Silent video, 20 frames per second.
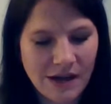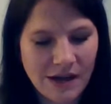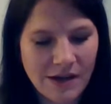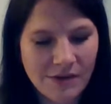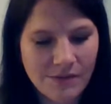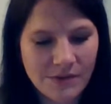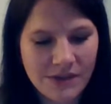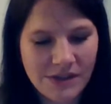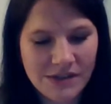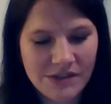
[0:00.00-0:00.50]
I
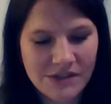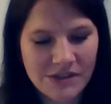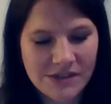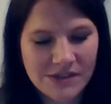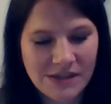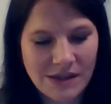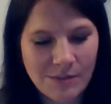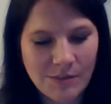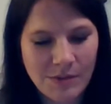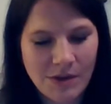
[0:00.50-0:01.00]
really
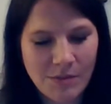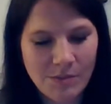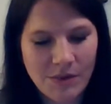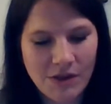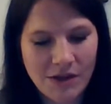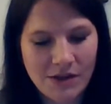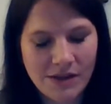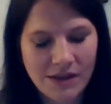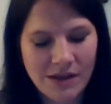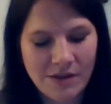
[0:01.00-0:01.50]
just, I'm not
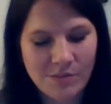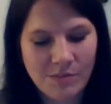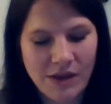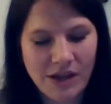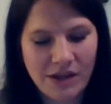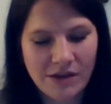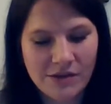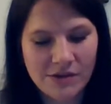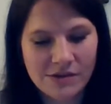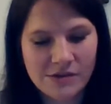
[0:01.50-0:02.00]
big on like
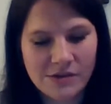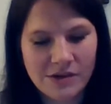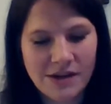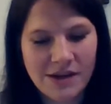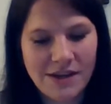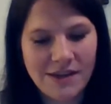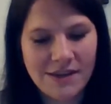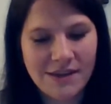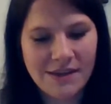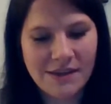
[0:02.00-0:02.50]
bangles or
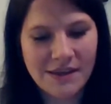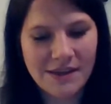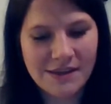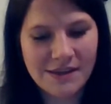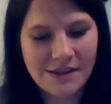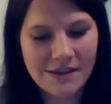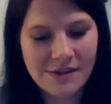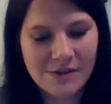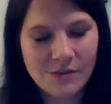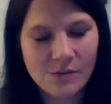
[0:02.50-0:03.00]
anything
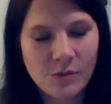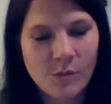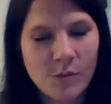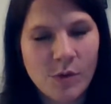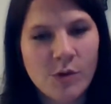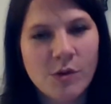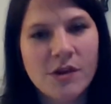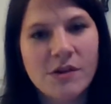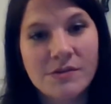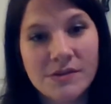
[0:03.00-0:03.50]
that
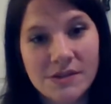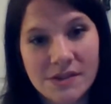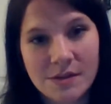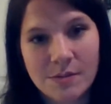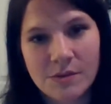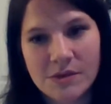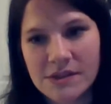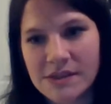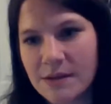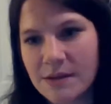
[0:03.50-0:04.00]
remotely
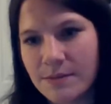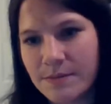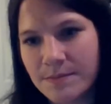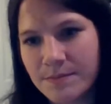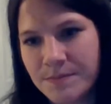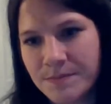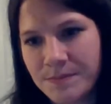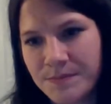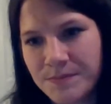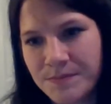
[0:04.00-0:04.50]
resembles them.
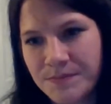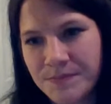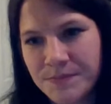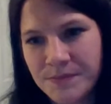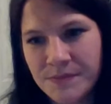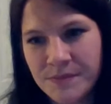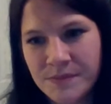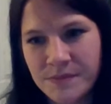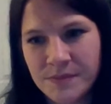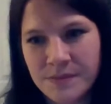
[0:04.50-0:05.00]

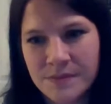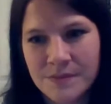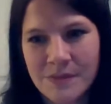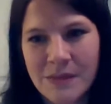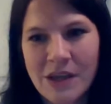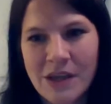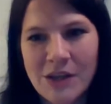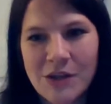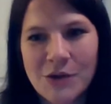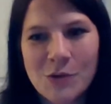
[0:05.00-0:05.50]

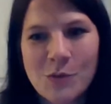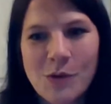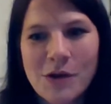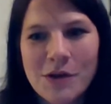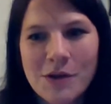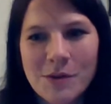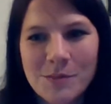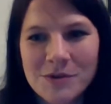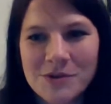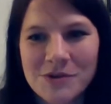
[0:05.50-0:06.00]
You're
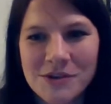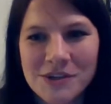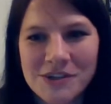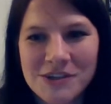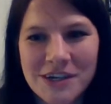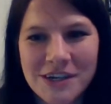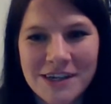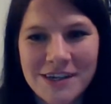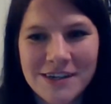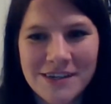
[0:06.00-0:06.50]
welcome,
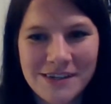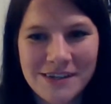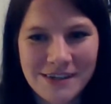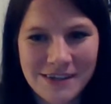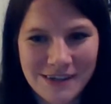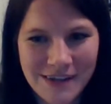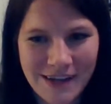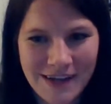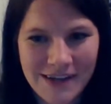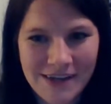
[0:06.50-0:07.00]
Patricia.
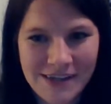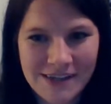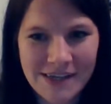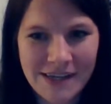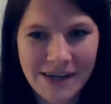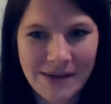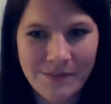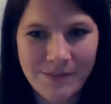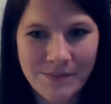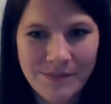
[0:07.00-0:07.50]

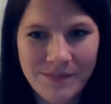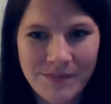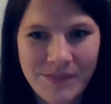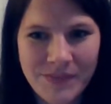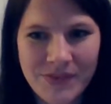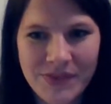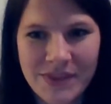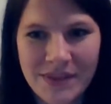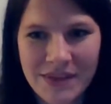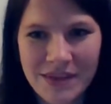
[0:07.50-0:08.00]
Anytime.
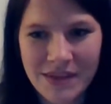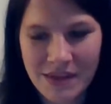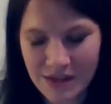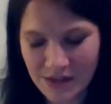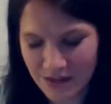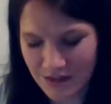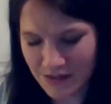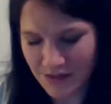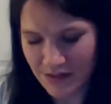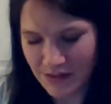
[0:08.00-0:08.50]

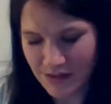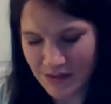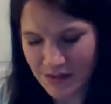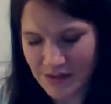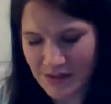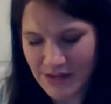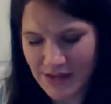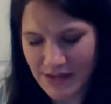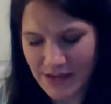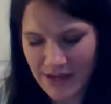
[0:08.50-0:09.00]

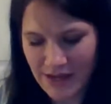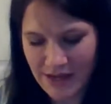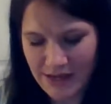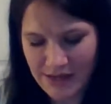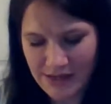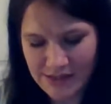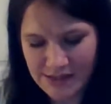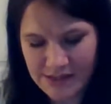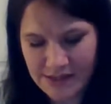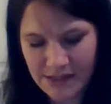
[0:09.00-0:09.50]

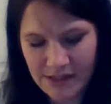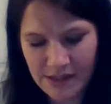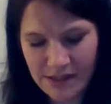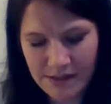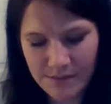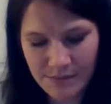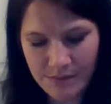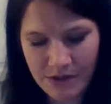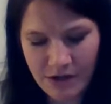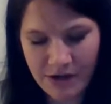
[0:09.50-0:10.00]

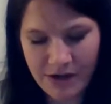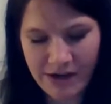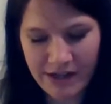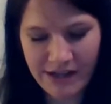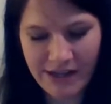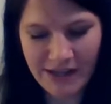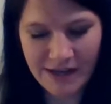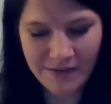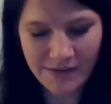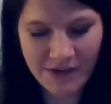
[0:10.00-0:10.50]
Anytime. All right, I
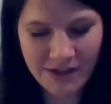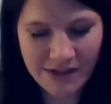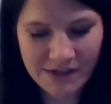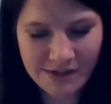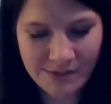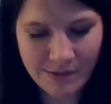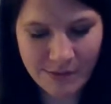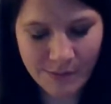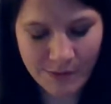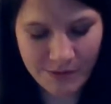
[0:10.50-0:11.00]
can't even get
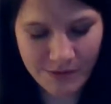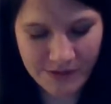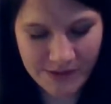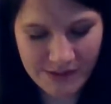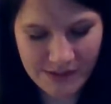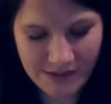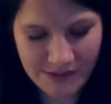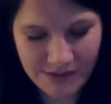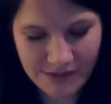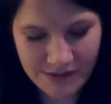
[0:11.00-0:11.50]
this around my
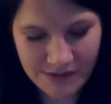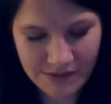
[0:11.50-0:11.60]
wrist.